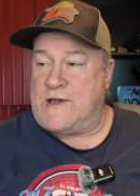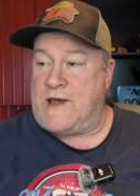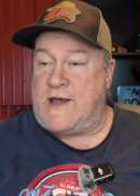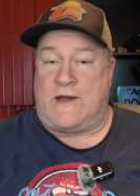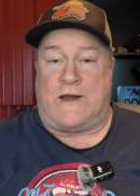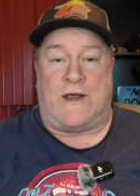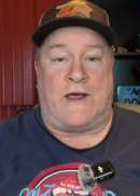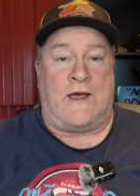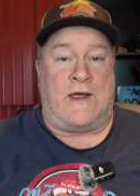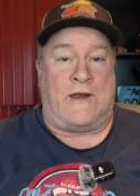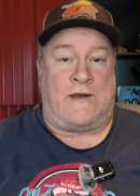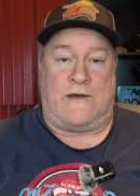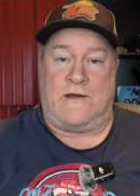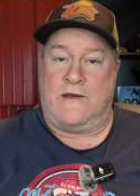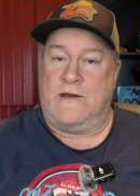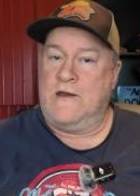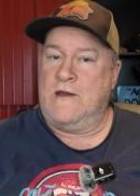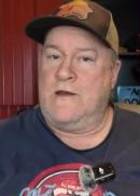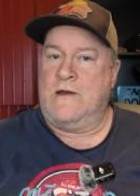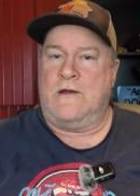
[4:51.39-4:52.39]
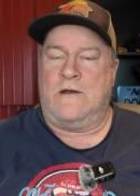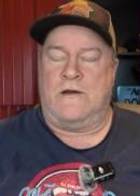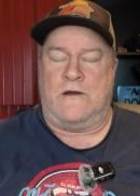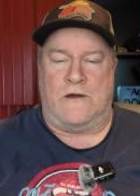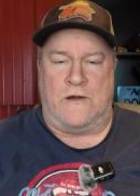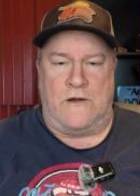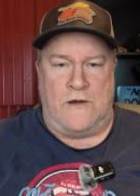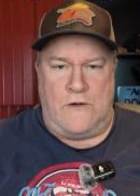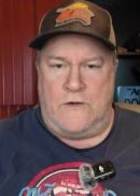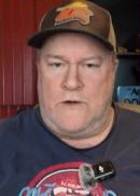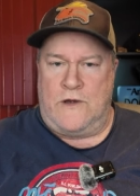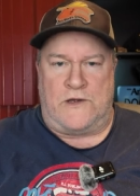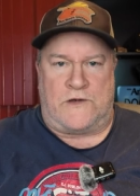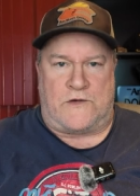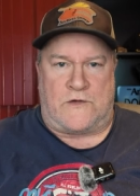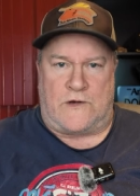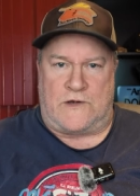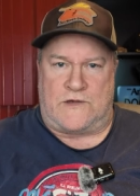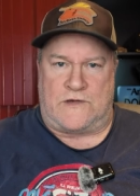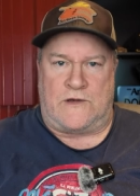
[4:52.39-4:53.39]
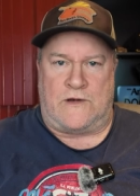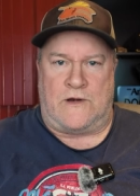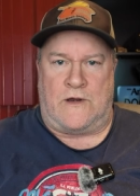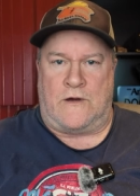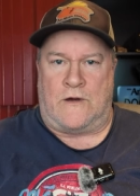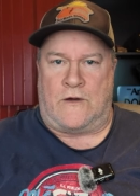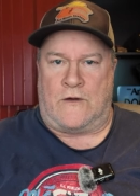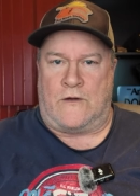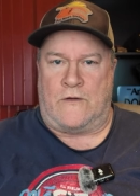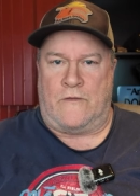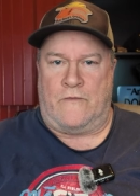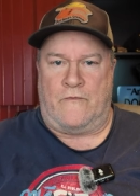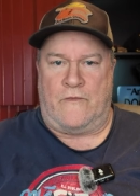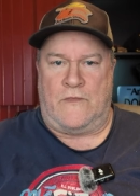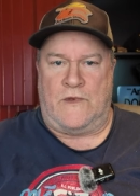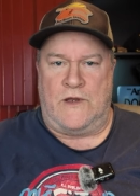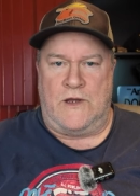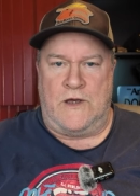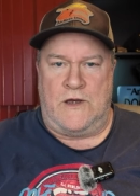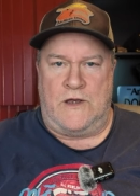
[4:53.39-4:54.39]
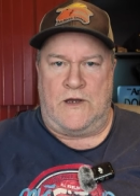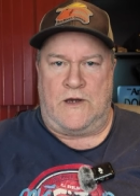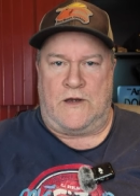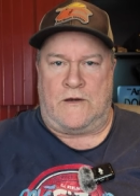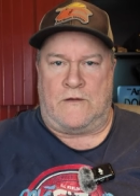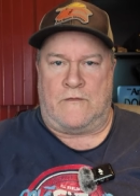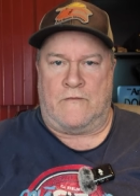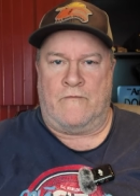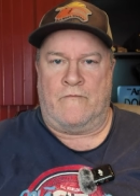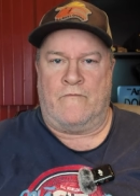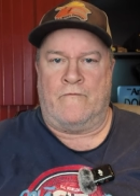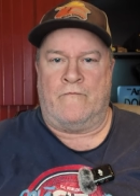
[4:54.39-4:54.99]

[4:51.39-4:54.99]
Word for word: That got no interest at all. None.